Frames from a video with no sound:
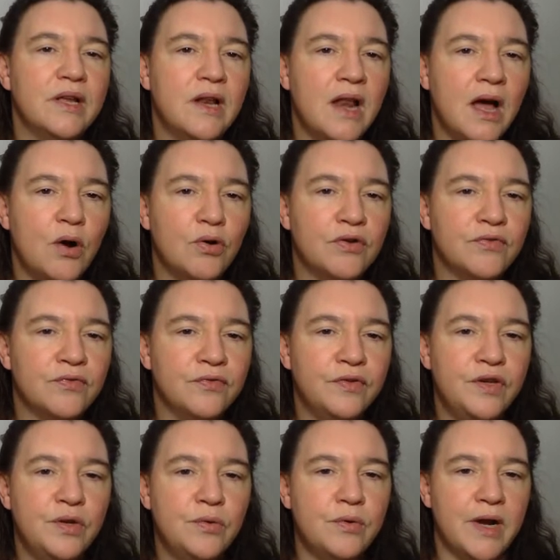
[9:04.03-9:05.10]
allow a
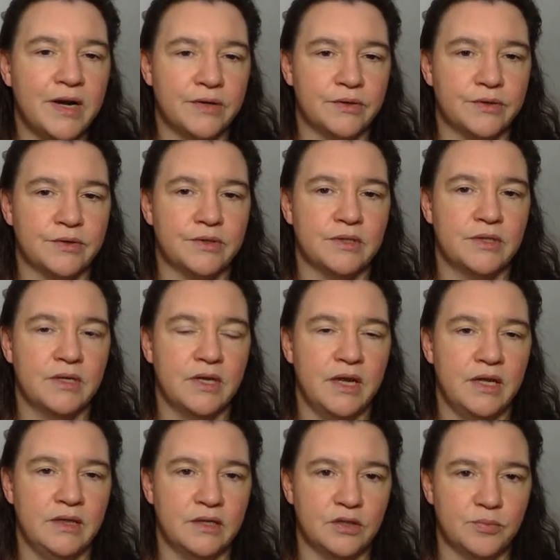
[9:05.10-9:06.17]
few errors
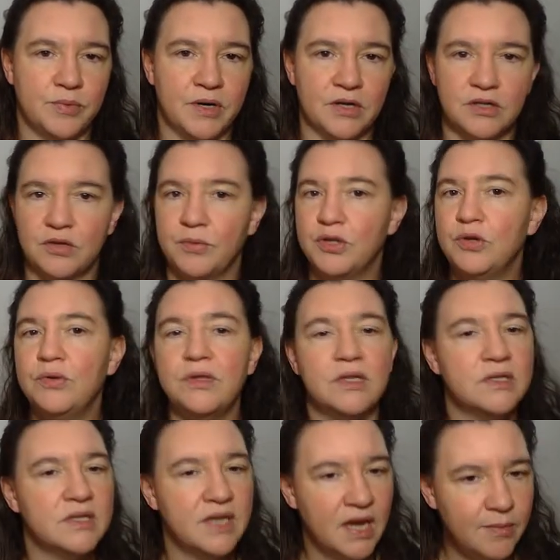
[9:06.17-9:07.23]
in this part, so we're doing the
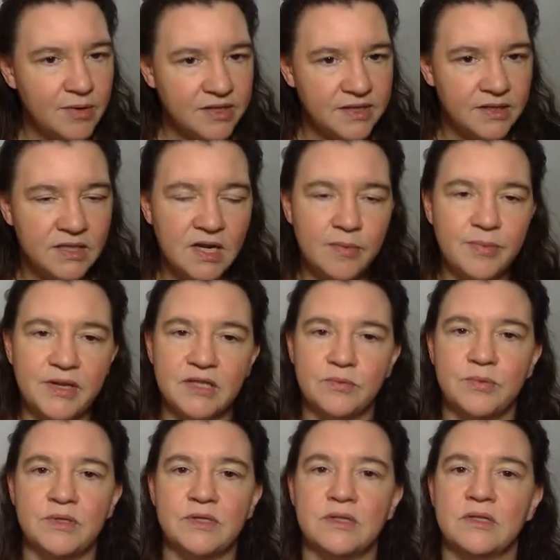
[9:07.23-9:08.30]
same setup as
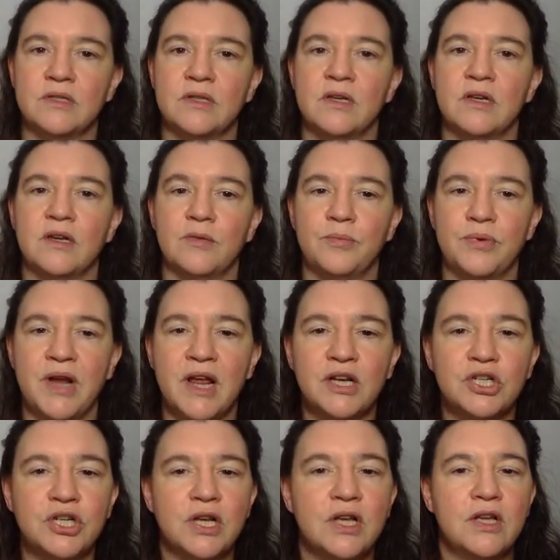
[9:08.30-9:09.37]
with uh,
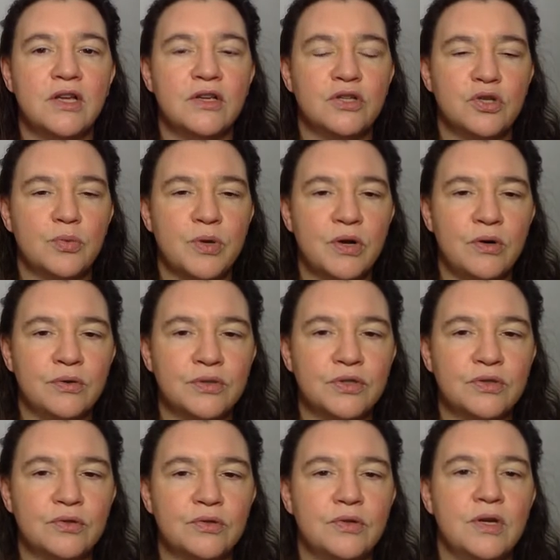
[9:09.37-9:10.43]
Prange, so we're
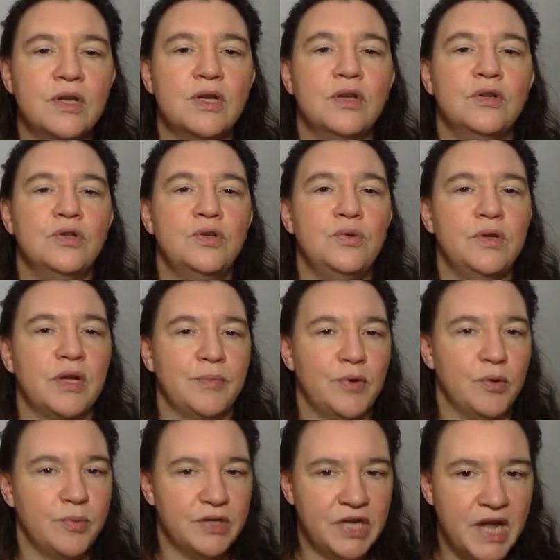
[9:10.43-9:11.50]
also doing a
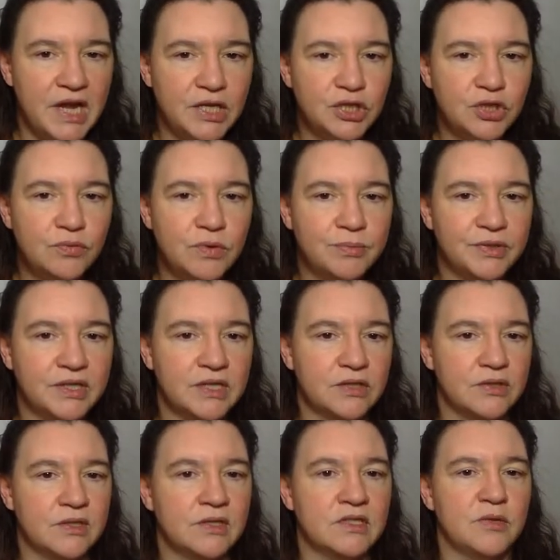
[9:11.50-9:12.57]
permutation, we bring it to
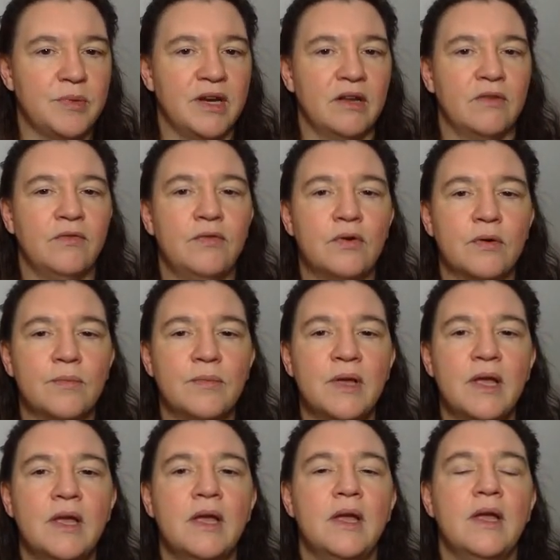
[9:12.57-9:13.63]
systematic form,
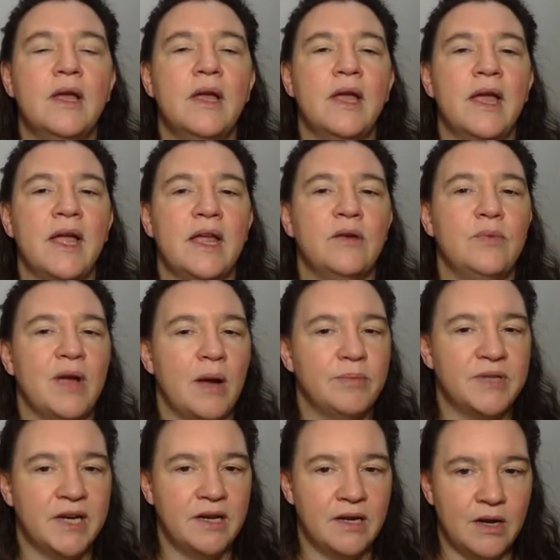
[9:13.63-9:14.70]
and we're
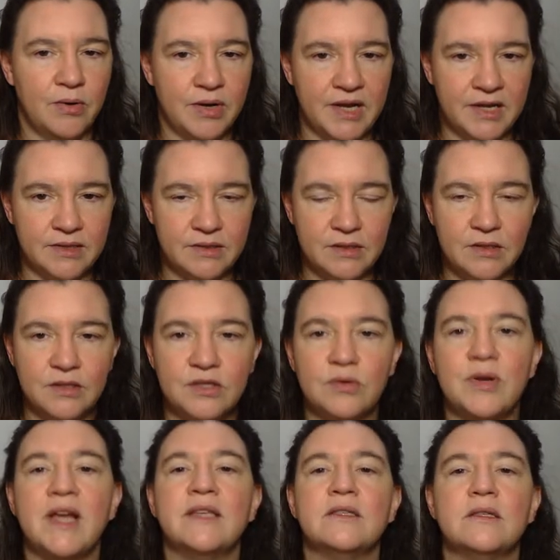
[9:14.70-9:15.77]
updating our s. So
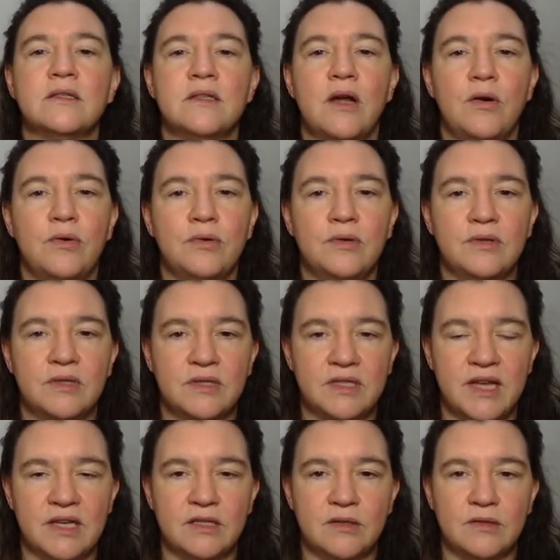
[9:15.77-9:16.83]
s is now this
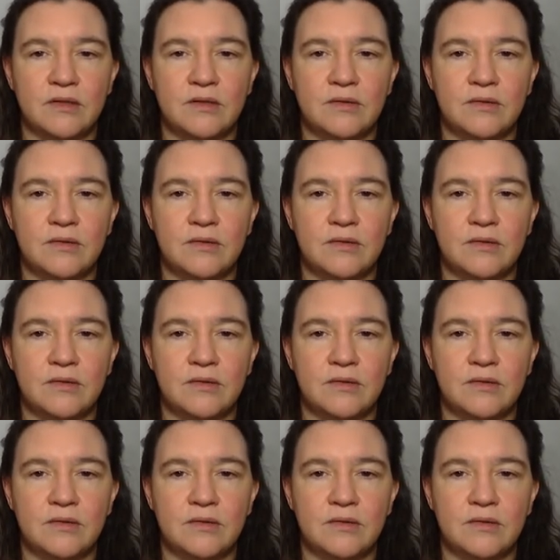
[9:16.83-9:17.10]
s,